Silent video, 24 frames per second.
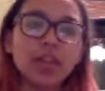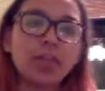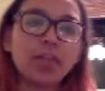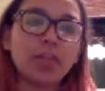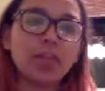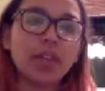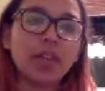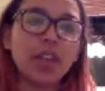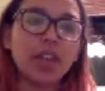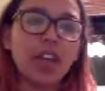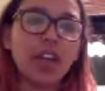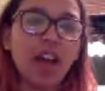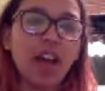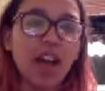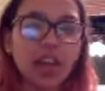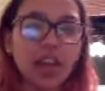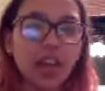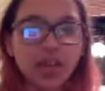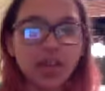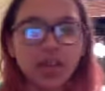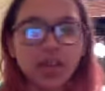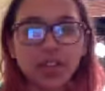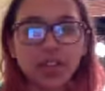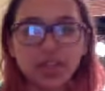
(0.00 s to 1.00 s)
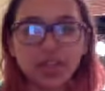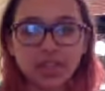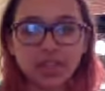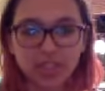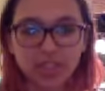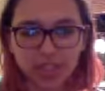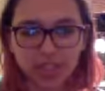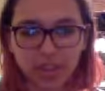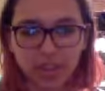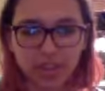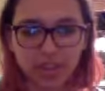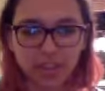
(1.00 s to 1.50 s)
but I don't get to
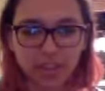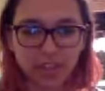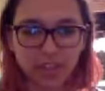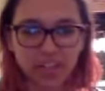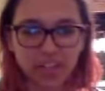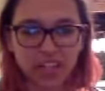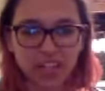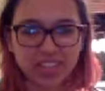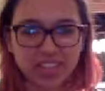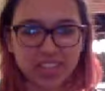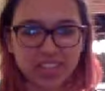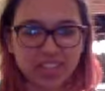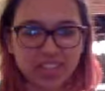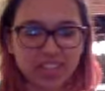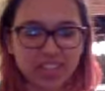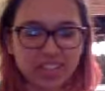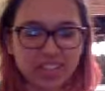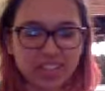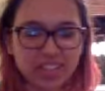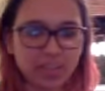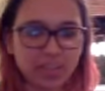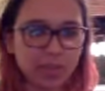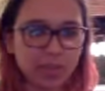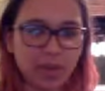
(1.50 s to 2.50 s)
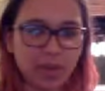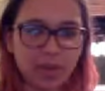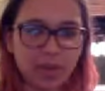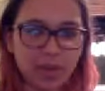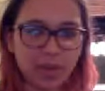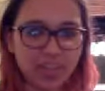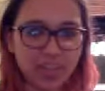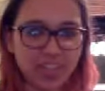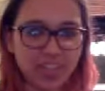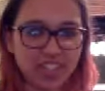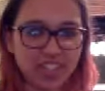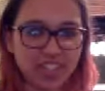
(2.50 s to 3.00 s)
sign up for classes until my
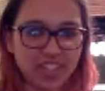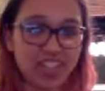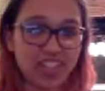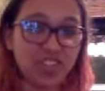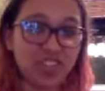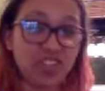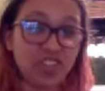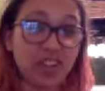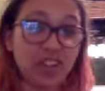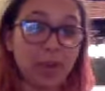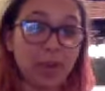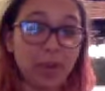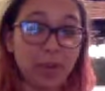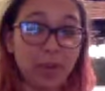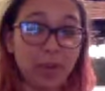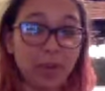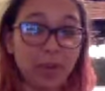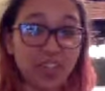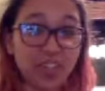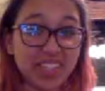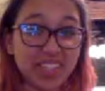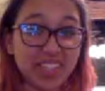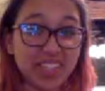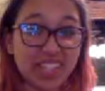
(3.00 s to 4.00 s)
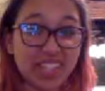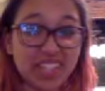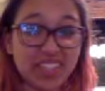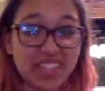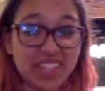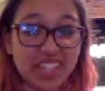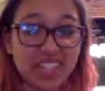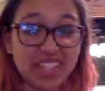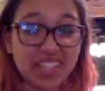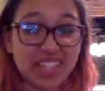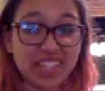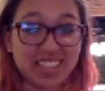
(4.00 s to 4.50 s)
orientation, and my orientation
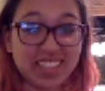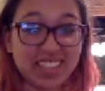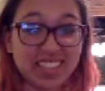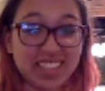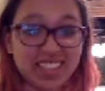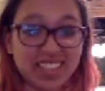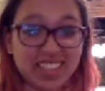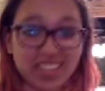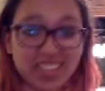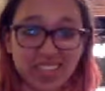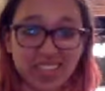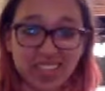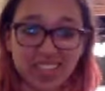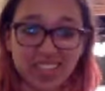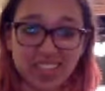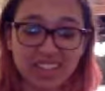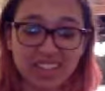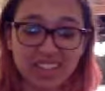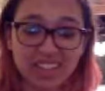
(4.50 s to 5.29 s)
isn't until like